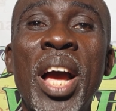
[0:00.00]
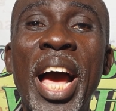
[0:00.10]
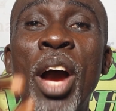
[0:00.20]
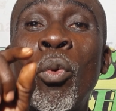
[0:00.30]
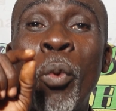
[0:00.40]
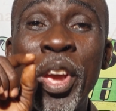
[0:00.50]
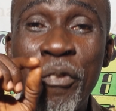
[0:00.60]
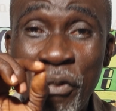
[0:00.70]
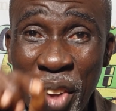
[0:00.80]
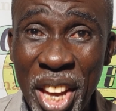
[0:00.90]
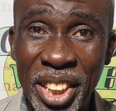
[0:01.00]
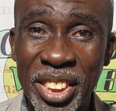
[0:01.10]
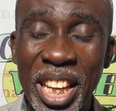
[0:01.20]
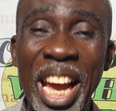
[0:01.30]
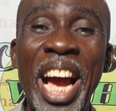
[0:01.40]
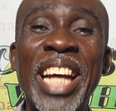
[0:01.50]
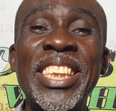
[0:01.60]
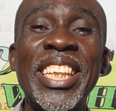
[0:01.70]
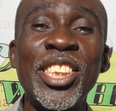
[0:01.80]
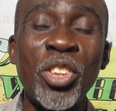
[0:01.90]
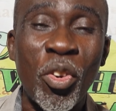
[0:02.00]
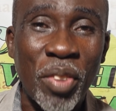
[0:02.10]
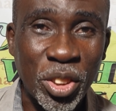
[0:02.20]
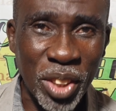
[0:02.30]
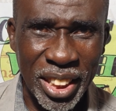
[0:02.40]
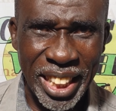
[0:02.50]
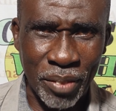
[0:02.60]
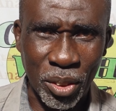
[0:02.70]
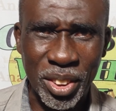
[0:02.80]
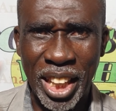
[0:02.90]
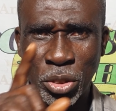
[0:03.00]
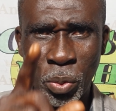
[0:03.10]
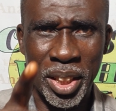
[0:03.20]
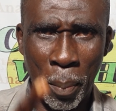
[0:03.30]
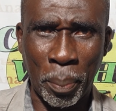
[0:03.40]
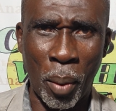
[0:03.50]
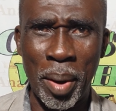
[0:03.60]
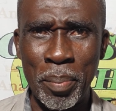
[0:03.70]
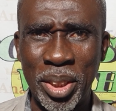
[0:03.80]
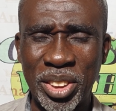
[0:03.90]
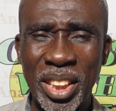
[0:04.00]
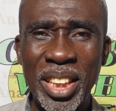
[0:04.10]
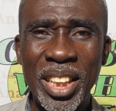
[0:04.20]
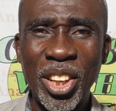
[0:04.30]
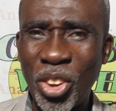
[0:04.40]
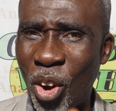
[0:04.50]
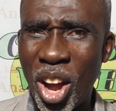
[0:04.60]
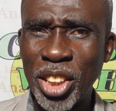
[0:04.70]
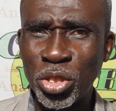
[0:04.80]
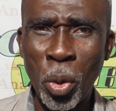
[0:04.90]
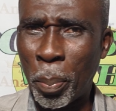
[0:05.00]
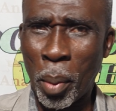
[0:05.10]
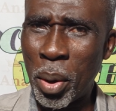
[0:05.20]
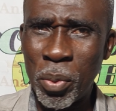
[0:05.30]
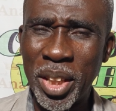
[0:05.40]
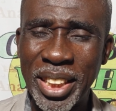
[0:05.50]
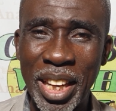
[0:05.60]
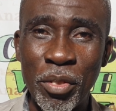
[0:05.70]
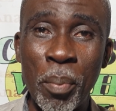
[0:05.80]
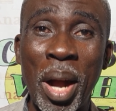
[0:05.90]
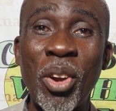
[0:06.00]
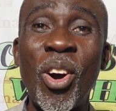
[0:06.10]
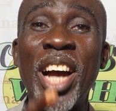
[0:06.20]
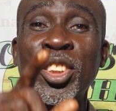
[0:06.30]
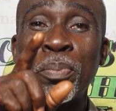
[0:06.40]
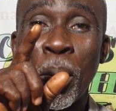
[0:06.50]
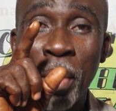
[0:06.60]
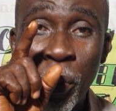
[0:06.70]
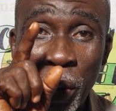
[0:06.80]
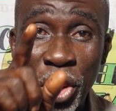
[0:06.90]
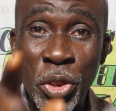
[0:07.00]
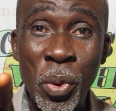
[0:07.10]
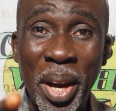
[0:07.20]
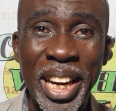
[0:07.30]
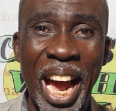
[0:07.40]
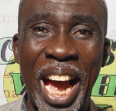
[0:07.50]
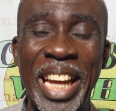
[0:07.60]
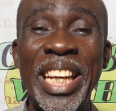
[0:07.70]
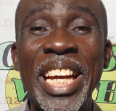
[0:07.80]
And we failed and handed it over to the devil. That's where the problem is. God has no problem with the devil, but God has problem with you and I.